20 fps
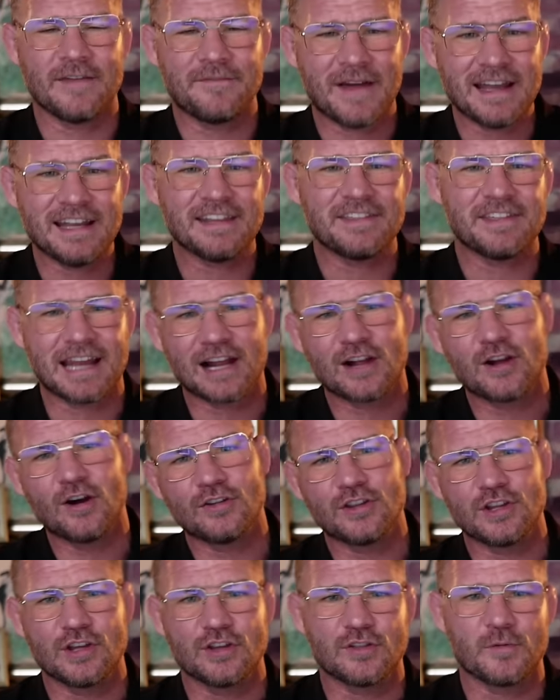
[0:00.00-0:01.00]
anything, I go
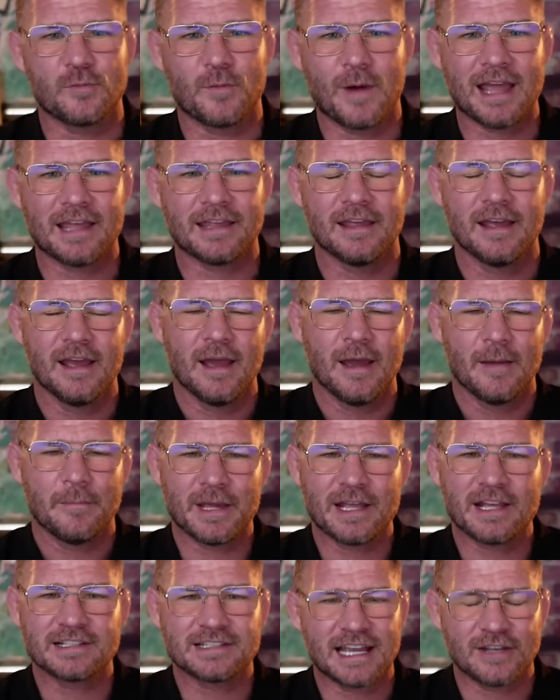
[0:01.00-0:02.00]
the other way
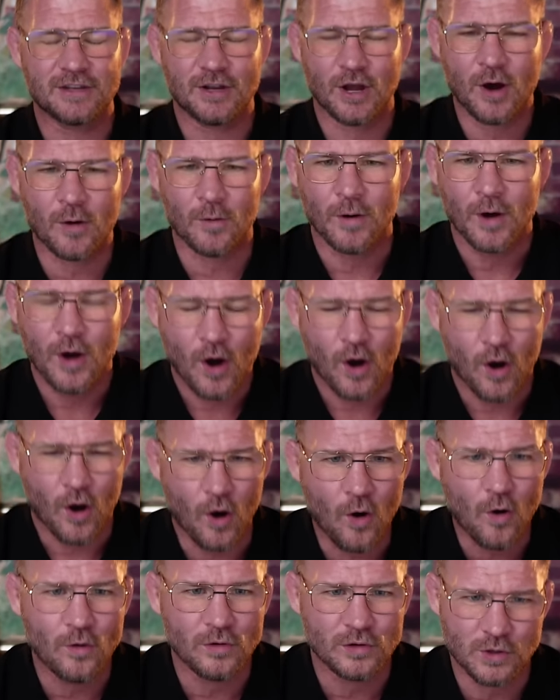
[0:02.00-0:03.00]
because I know
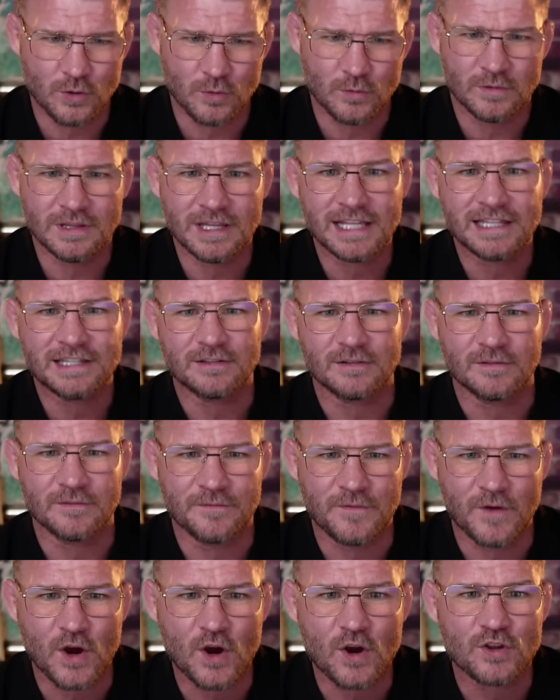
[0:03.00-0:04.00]
all you little
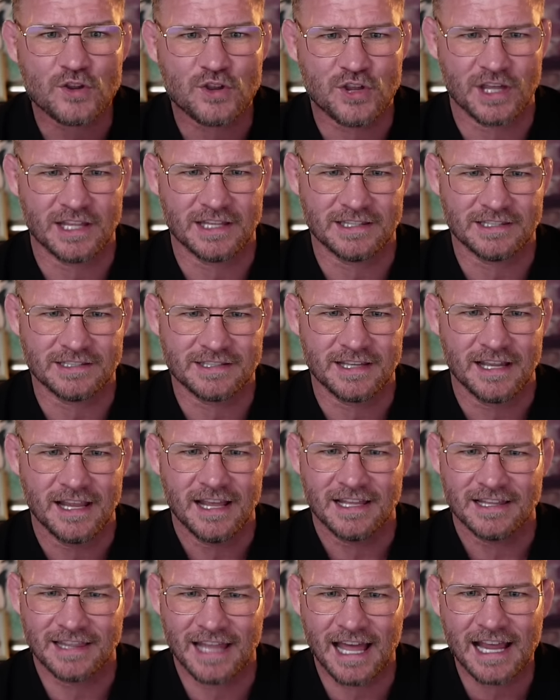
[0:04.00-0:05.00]
virgins
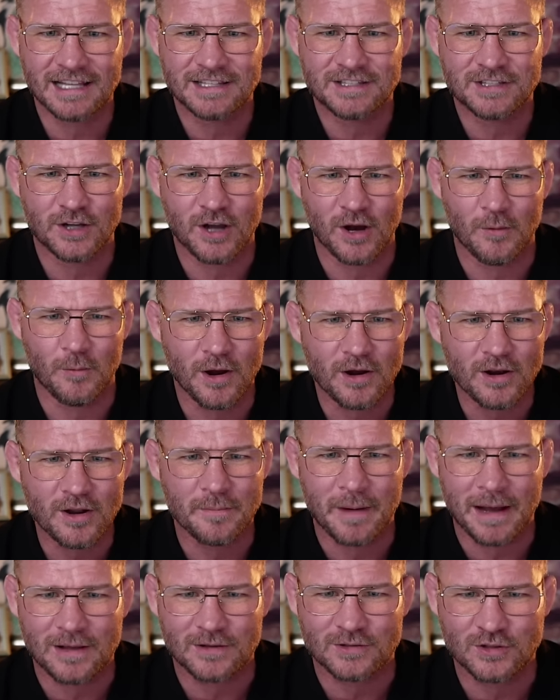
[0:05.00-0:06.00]
like to go on
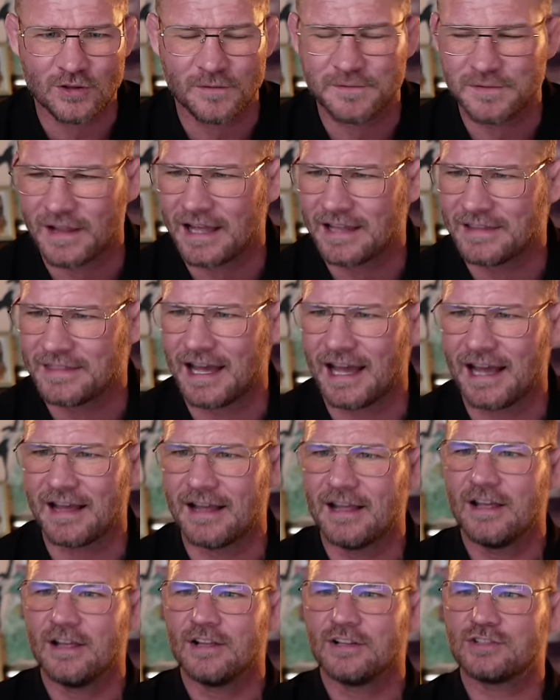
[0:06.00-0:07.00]
about stuff like that.
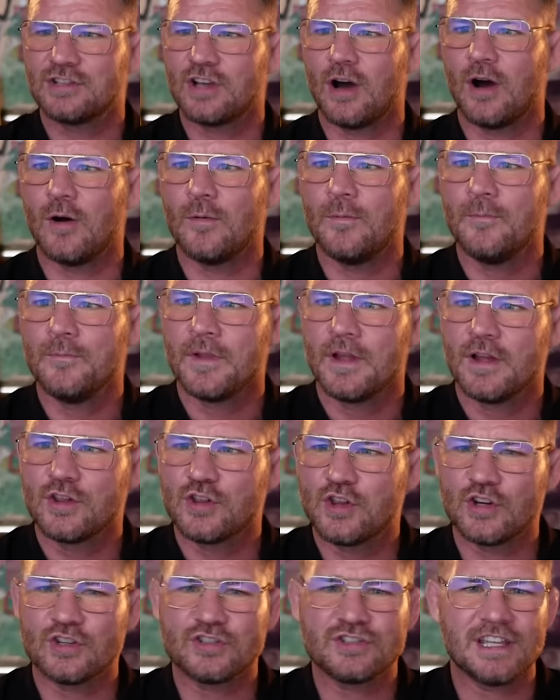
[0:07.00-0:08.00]
So
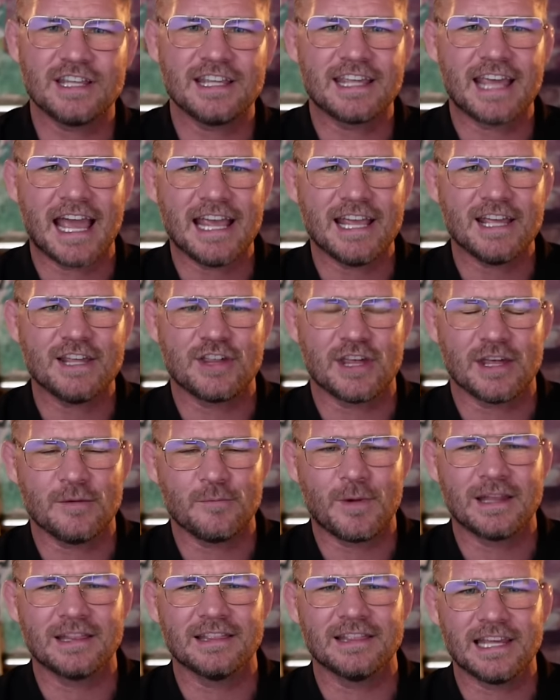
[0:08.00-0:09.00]
Justin Gaethje,
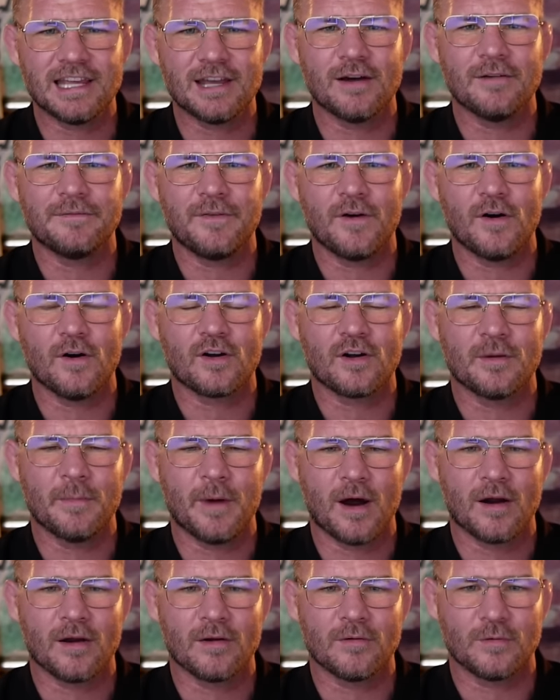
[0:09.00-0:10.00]
when Leon fought
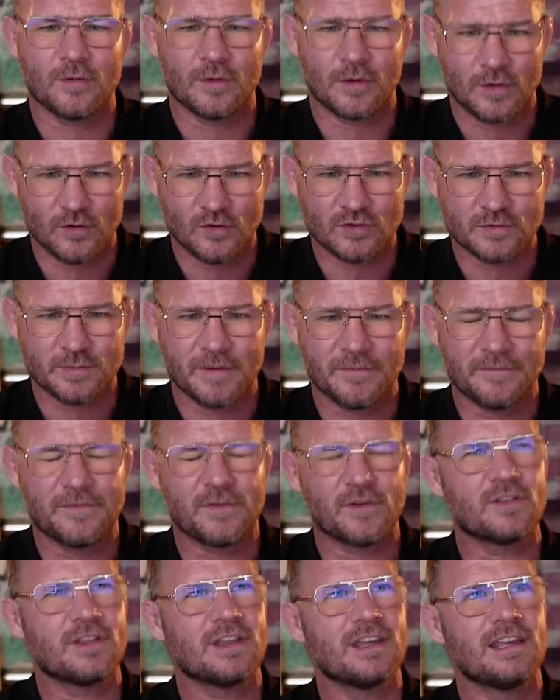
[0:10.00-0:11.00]
Kamaru Usman
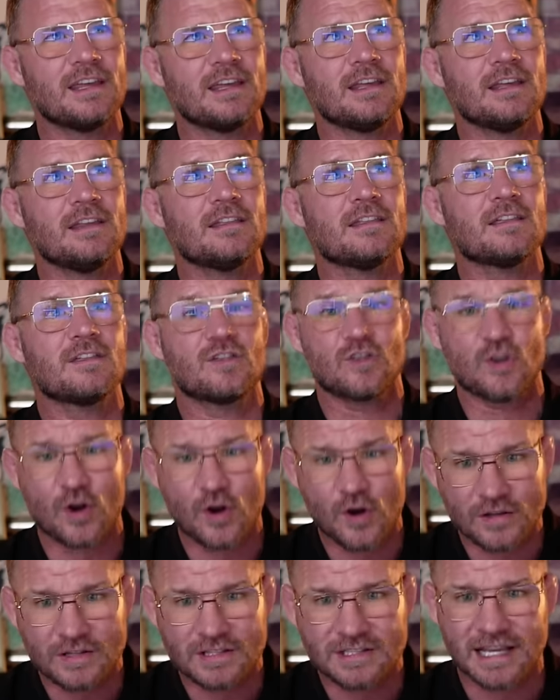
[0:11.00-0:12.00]
for the
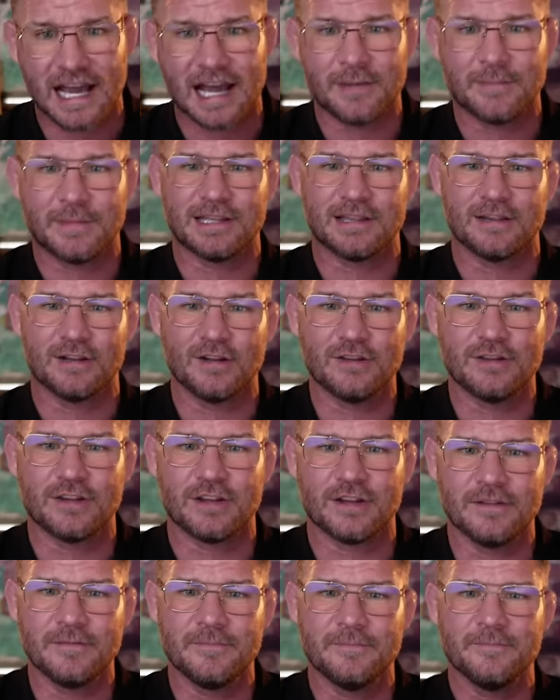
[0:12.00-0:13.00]
third time in
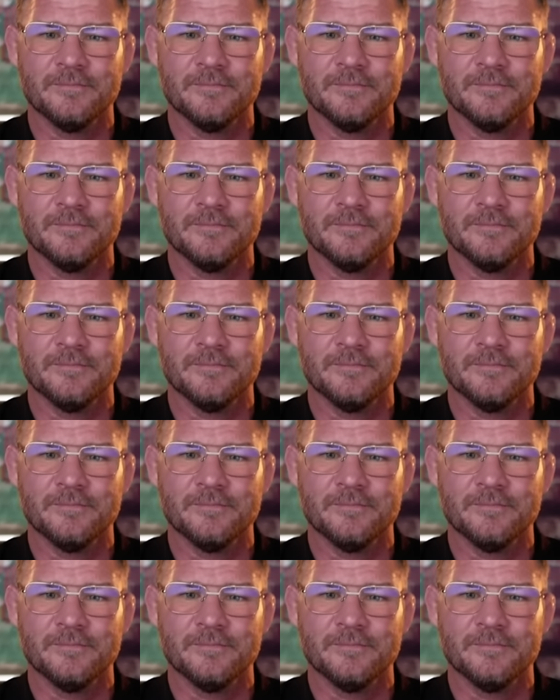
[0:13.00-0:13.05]
London,